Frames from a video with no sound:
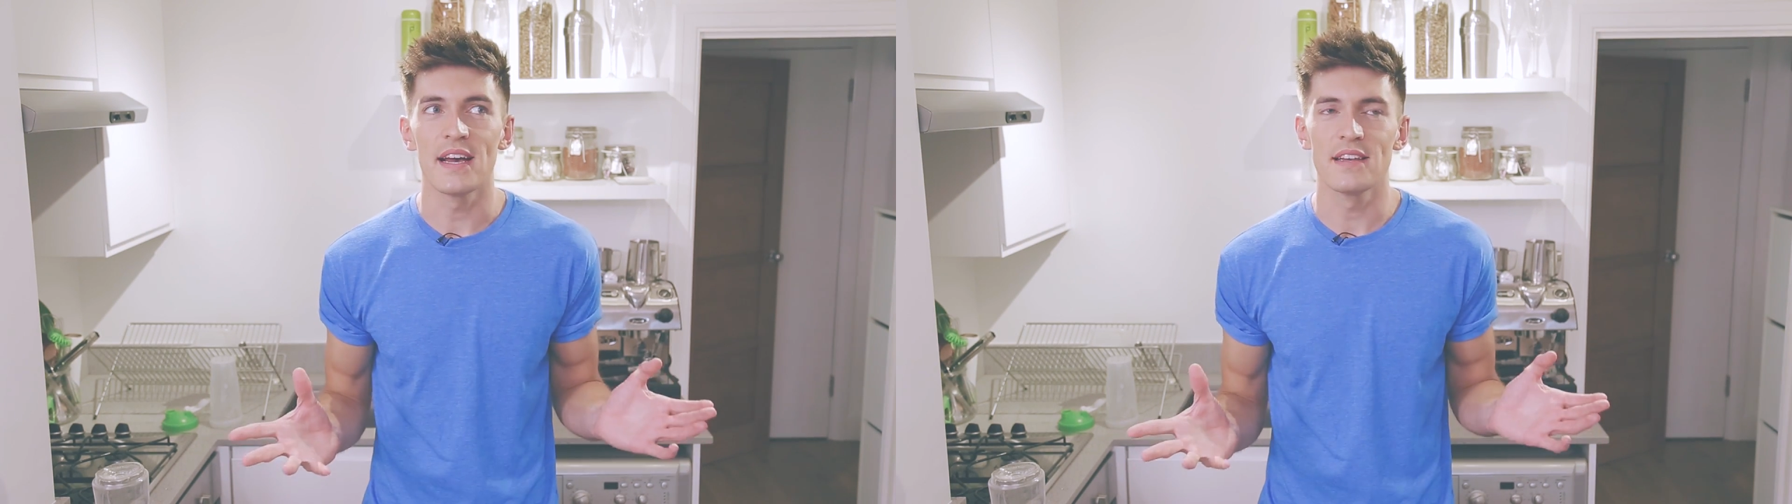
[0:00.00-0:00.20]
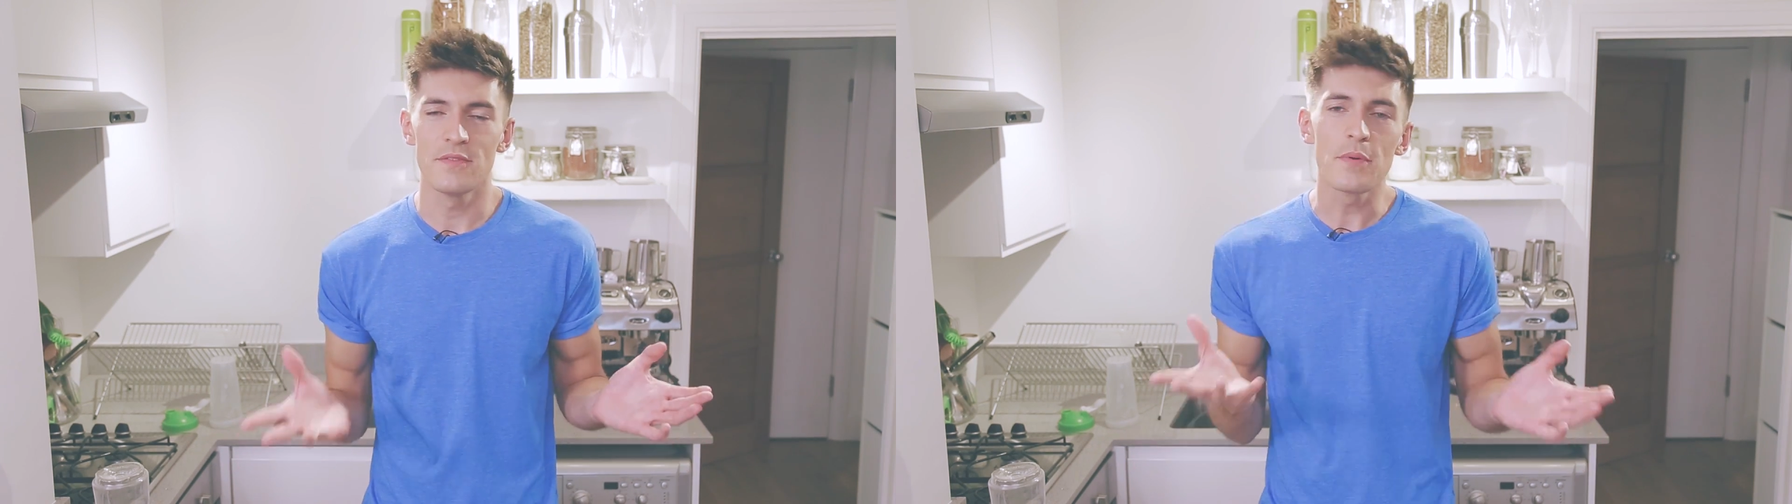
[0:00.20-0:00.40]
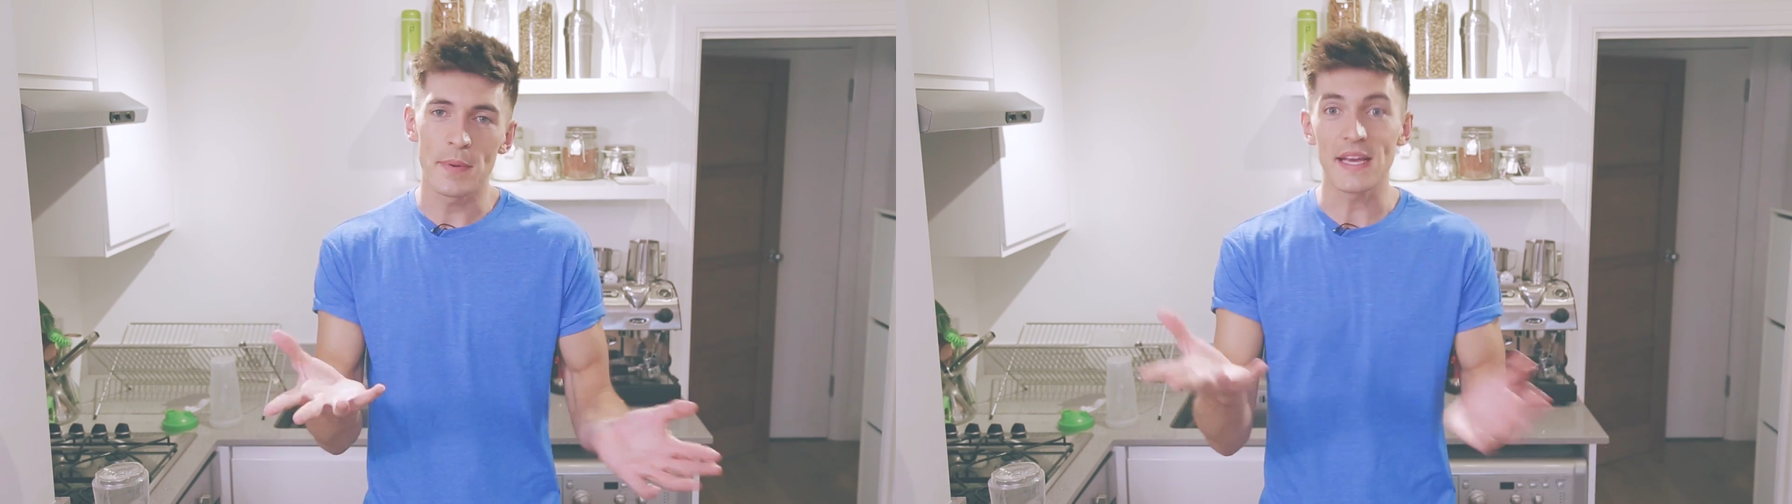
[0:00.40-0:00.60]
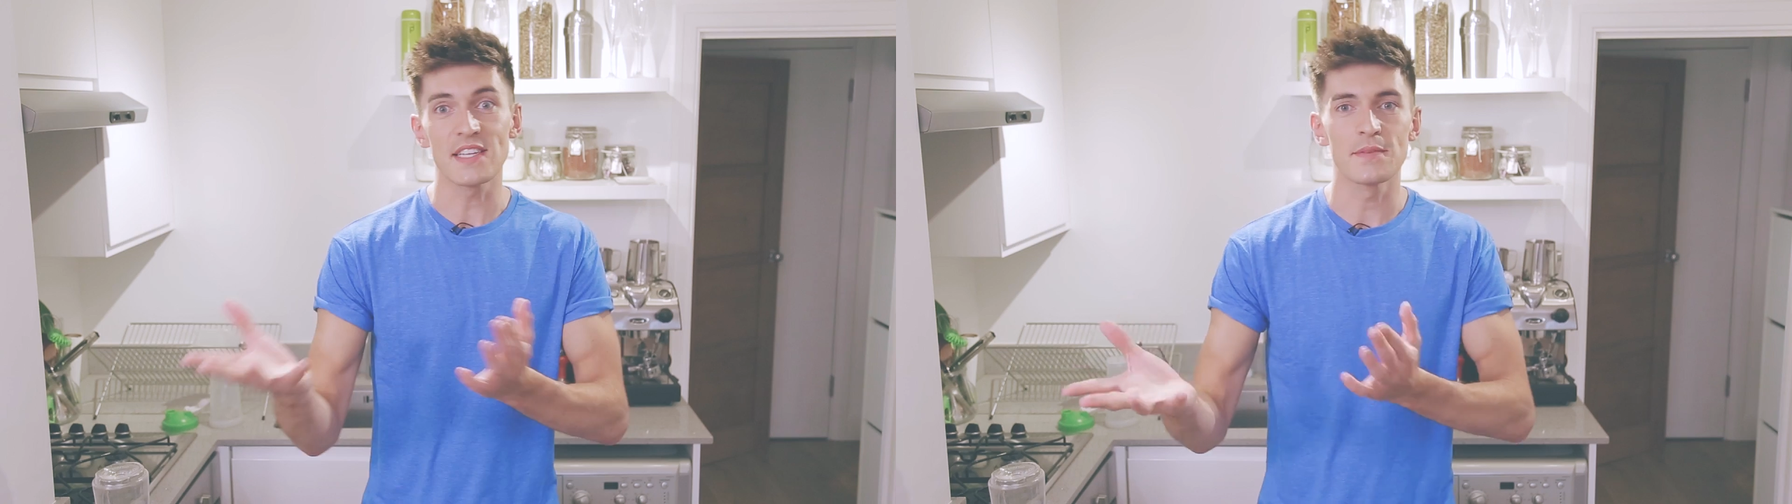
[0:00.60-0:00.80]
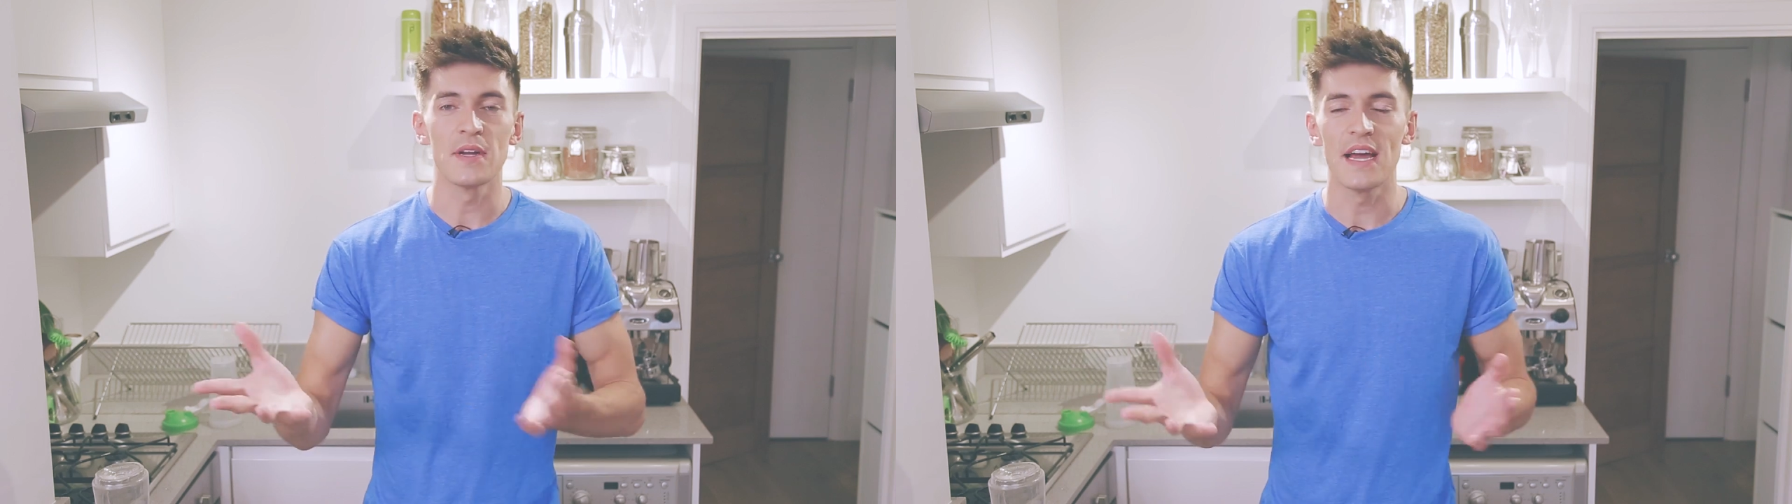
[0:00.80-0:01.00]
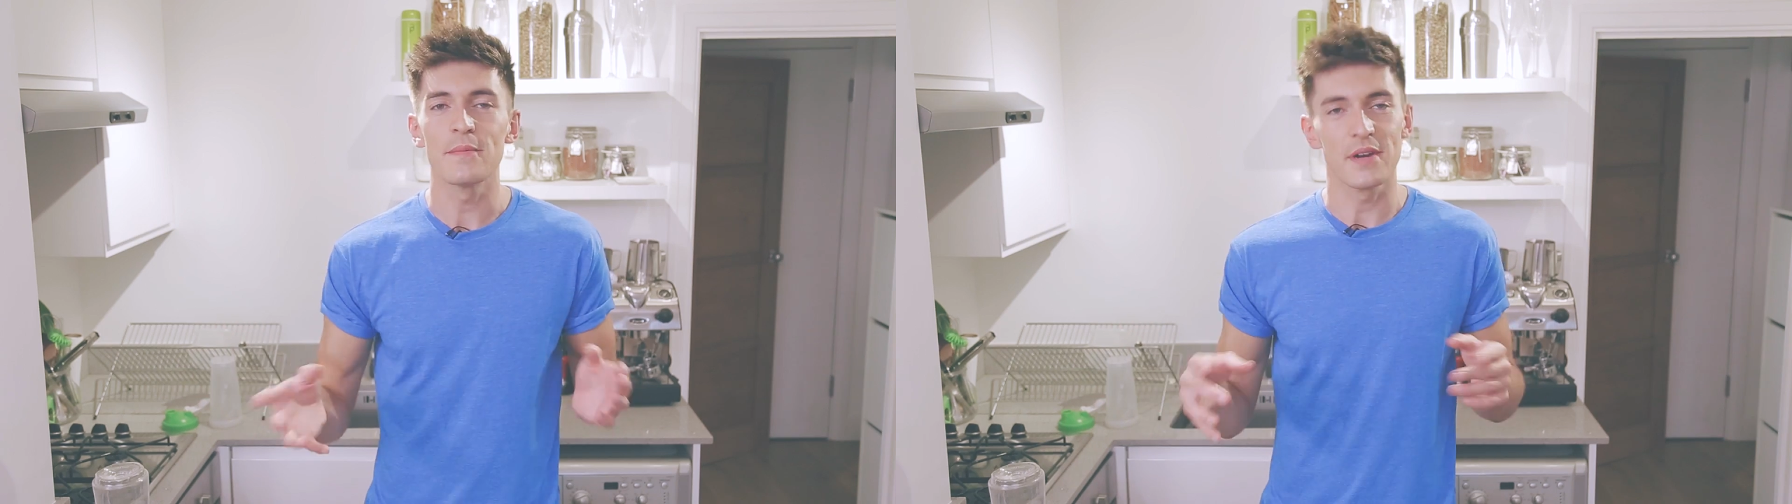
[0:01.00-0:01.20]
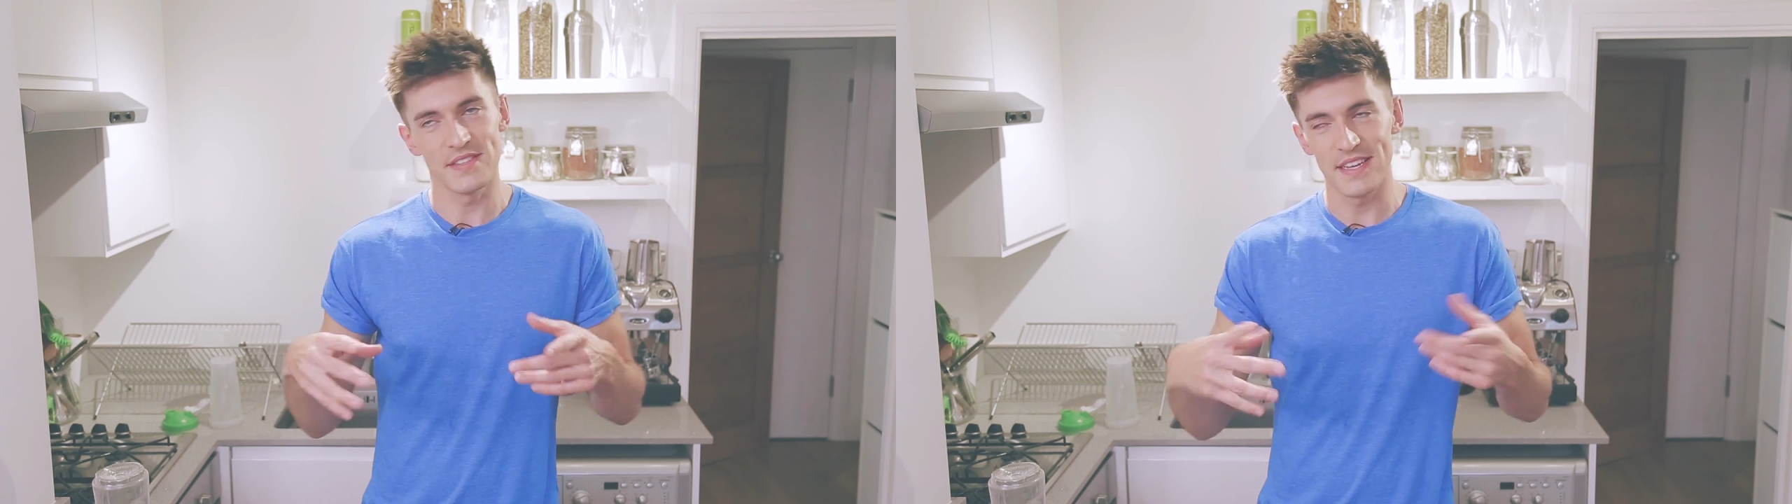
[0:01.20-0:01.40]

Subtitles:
and you've probably guessed it by now because